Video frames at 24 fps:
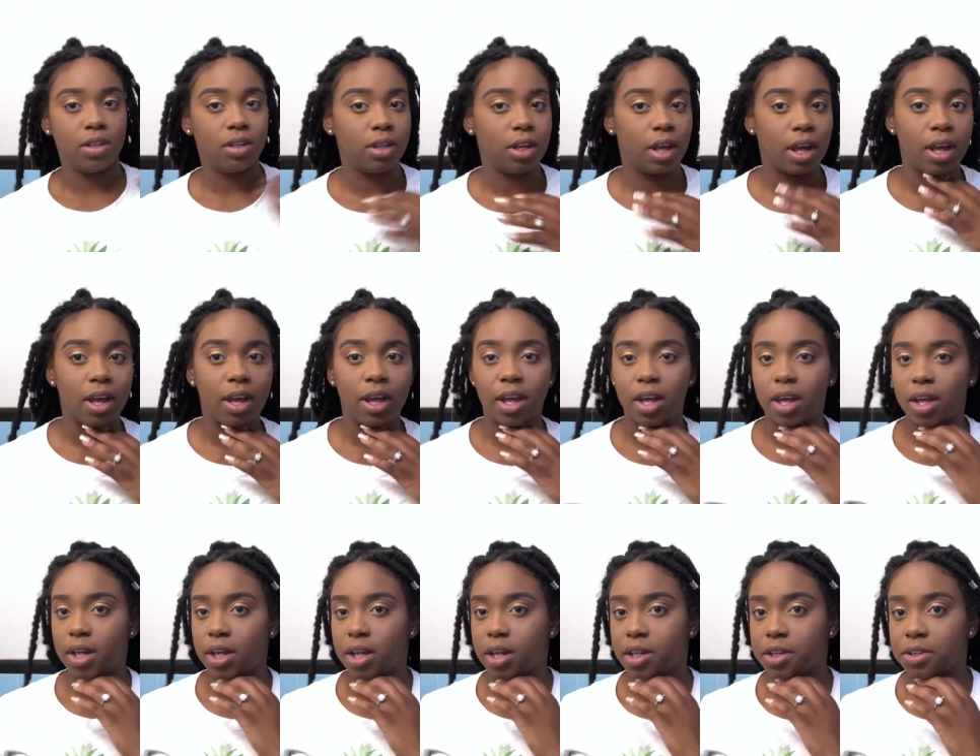
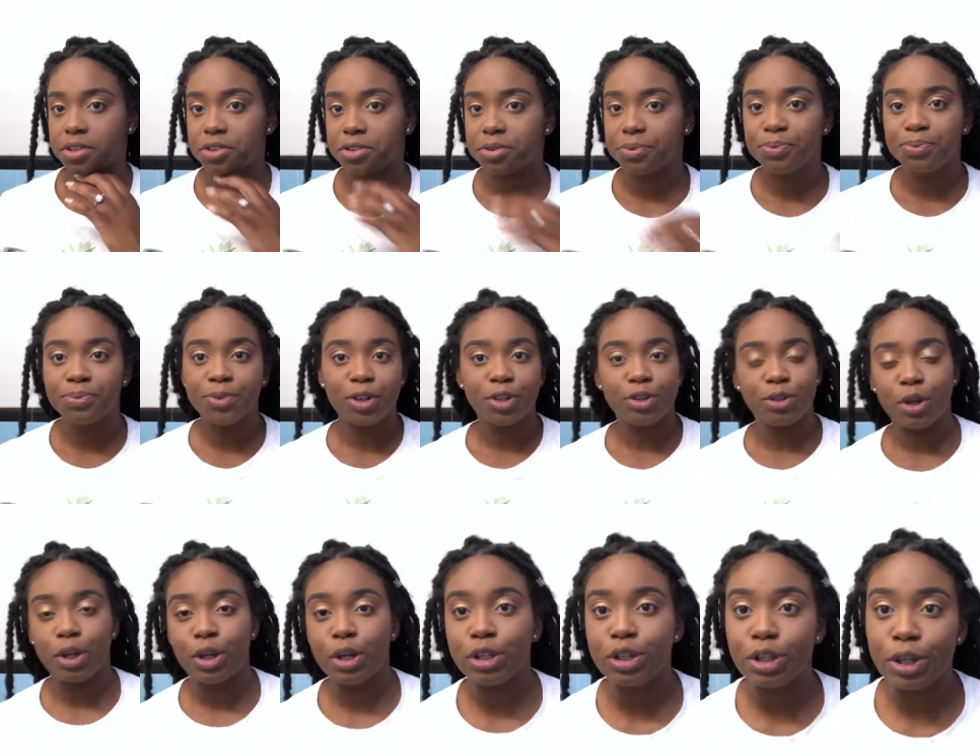Yes.
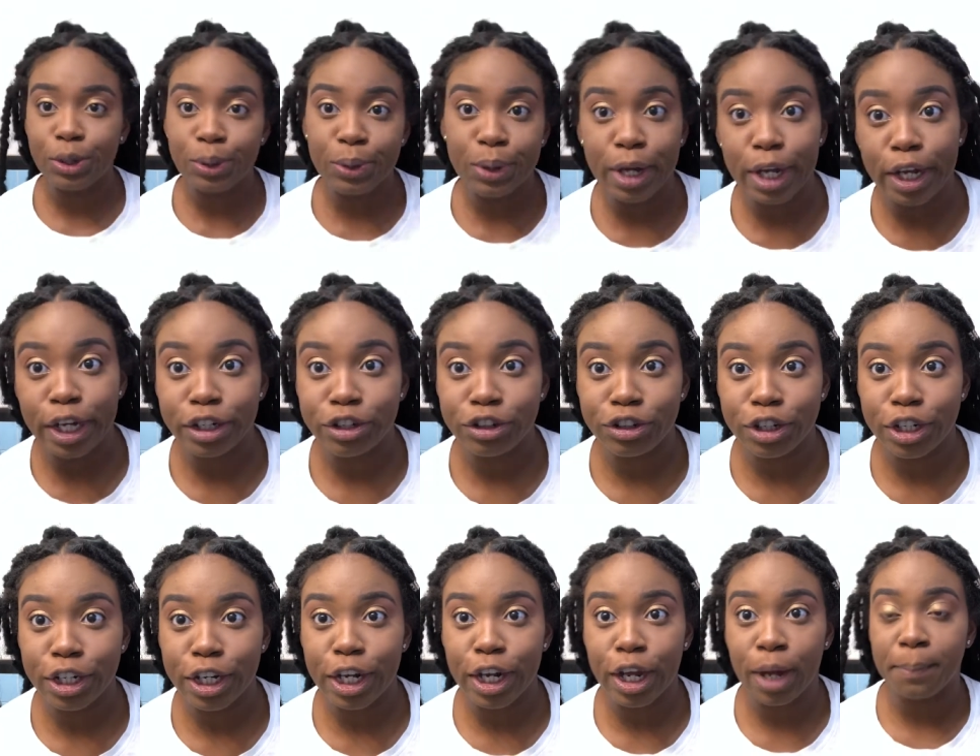So it looks a little ashy
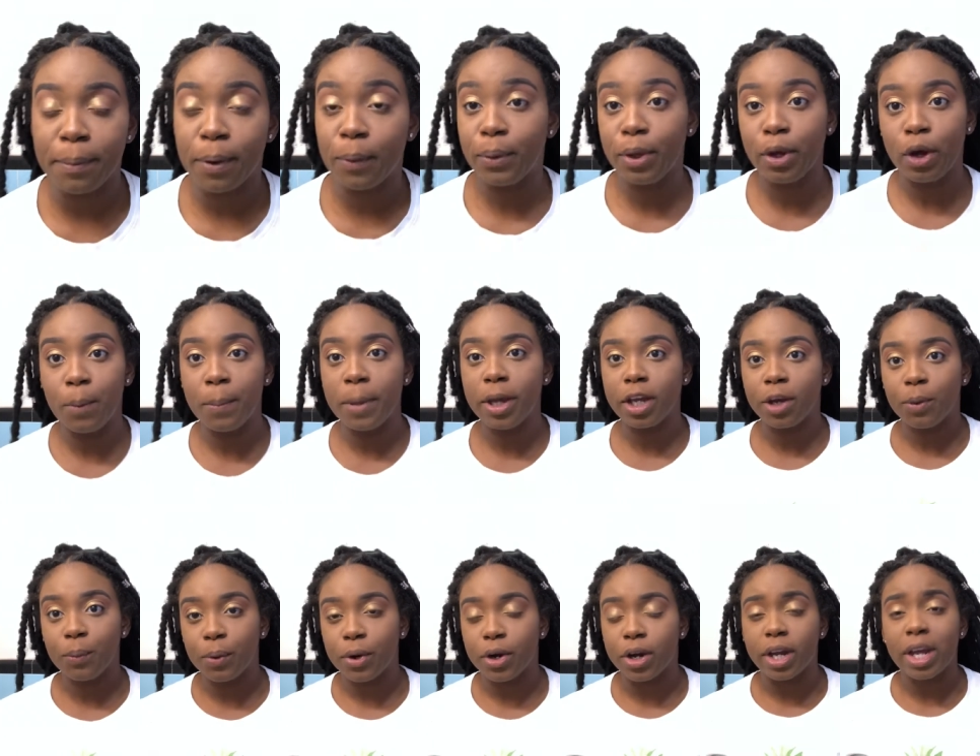now, but we're gonna make
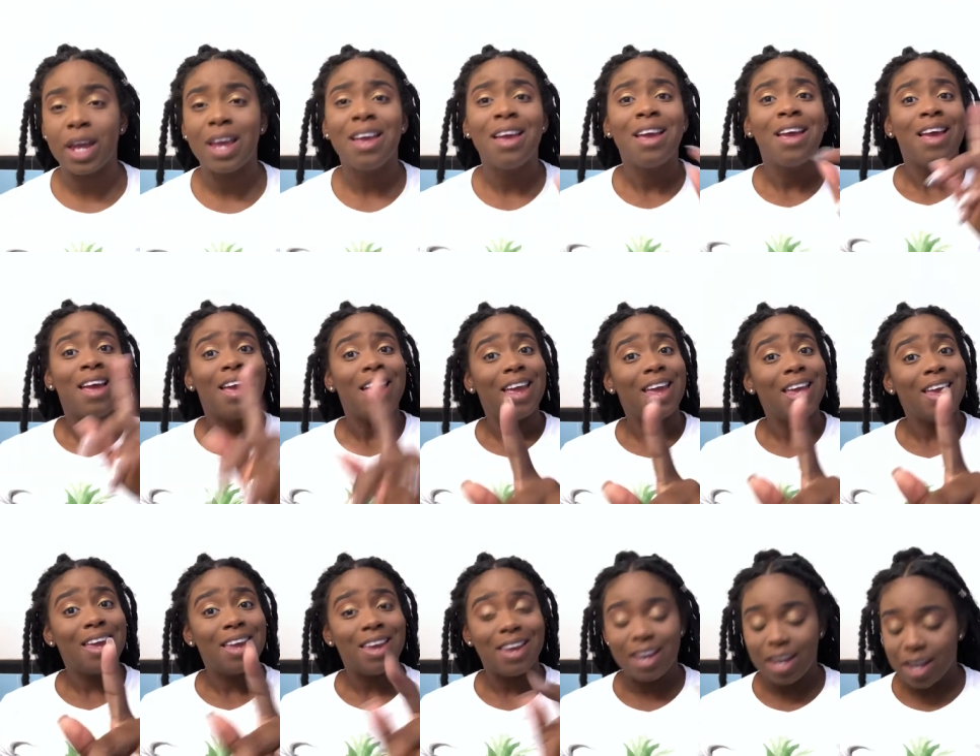it work.
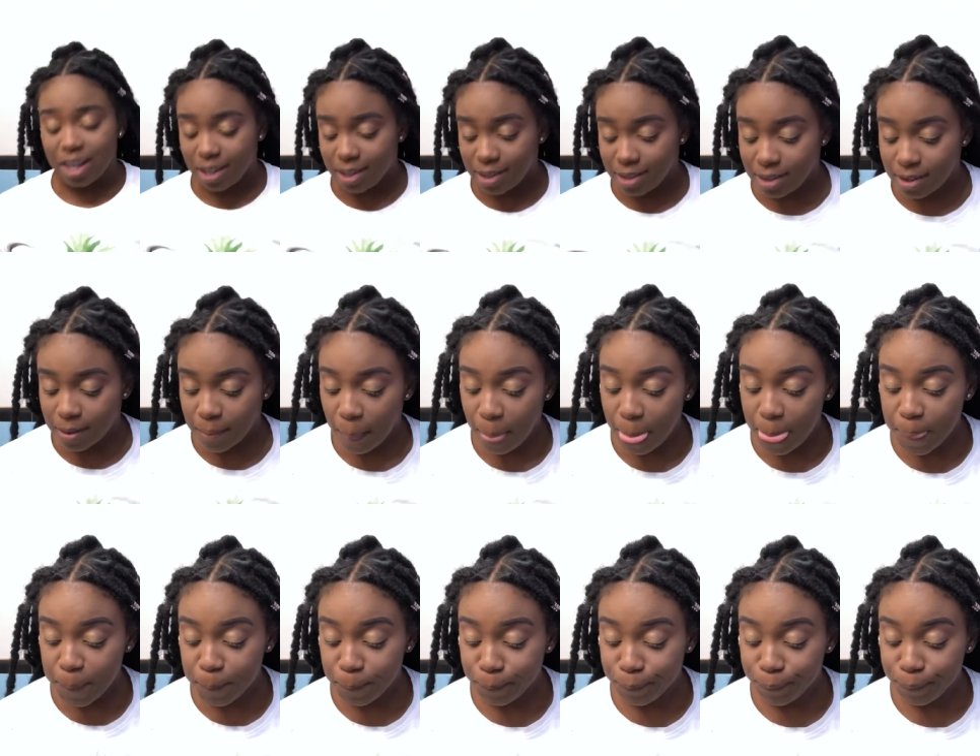And
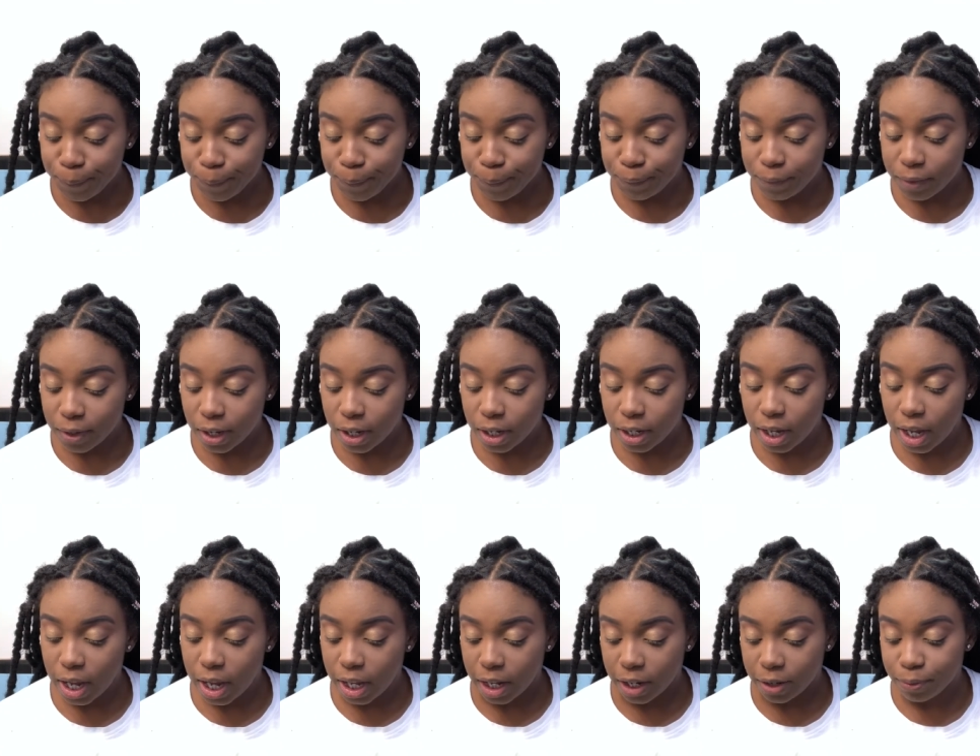
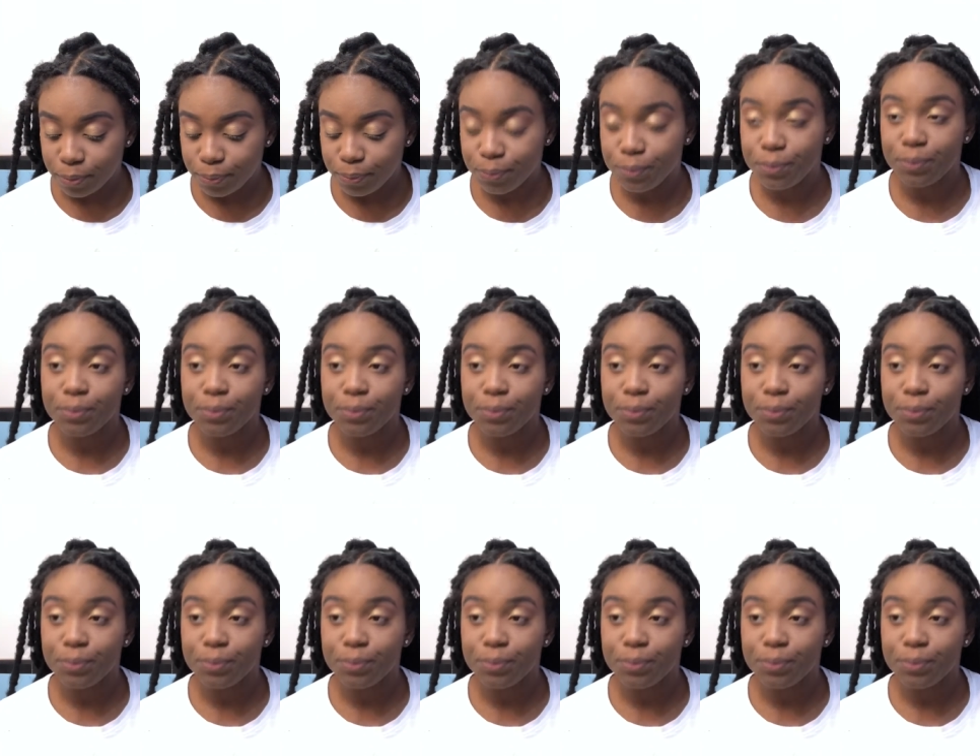again,